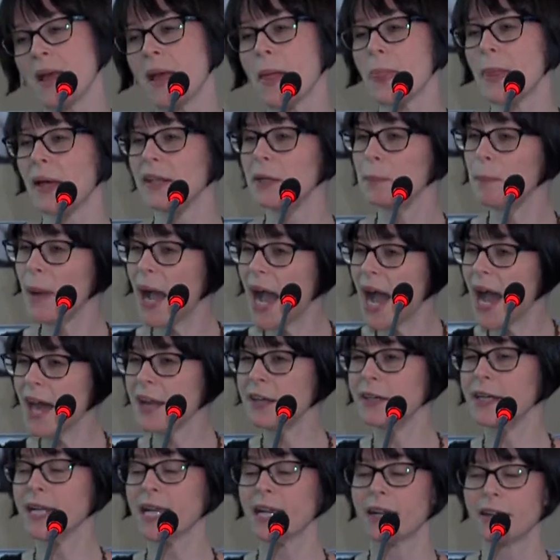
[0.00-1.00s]
Now the
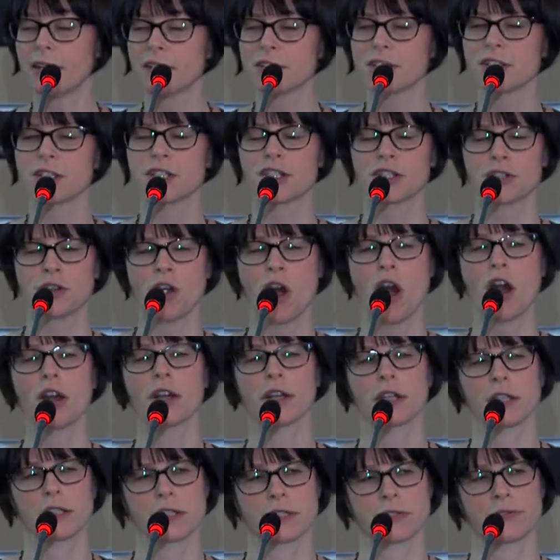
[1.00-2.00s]
pattern here is the
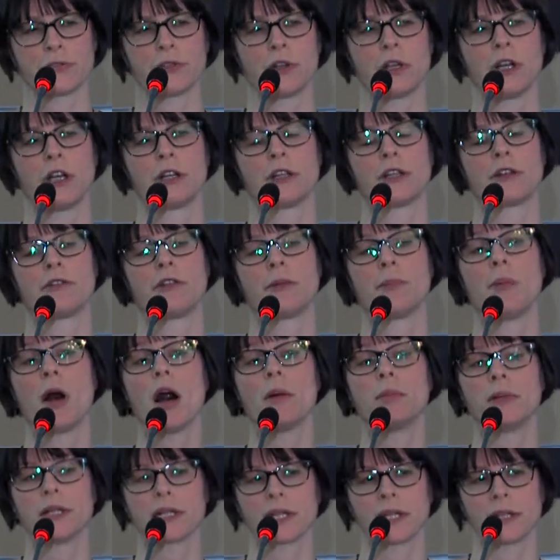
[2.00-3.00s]
strongest for the
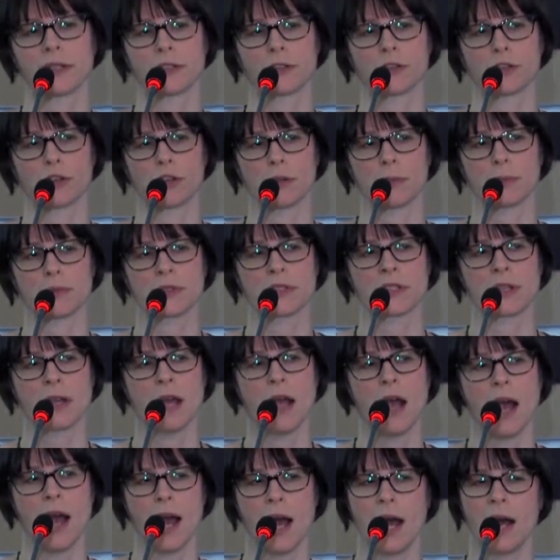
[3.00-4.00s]
Republican groups,
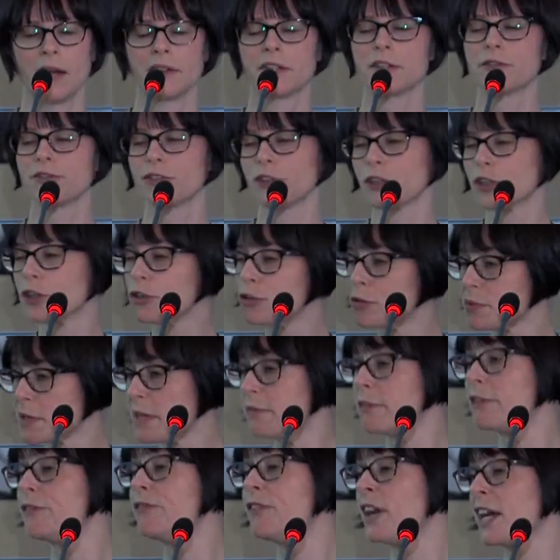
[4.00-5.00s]
so the groups
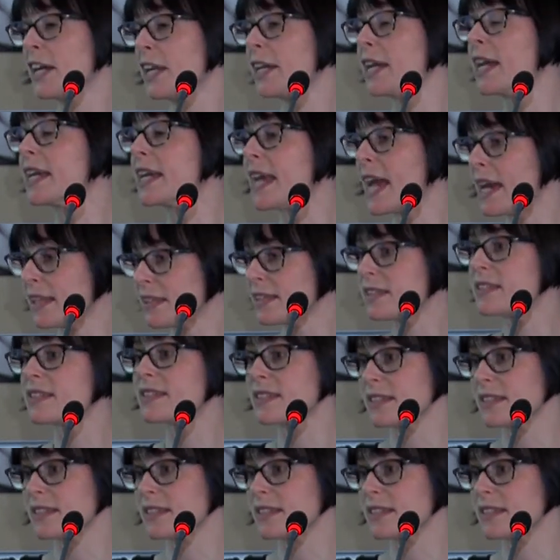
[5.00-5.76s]
that were fighting against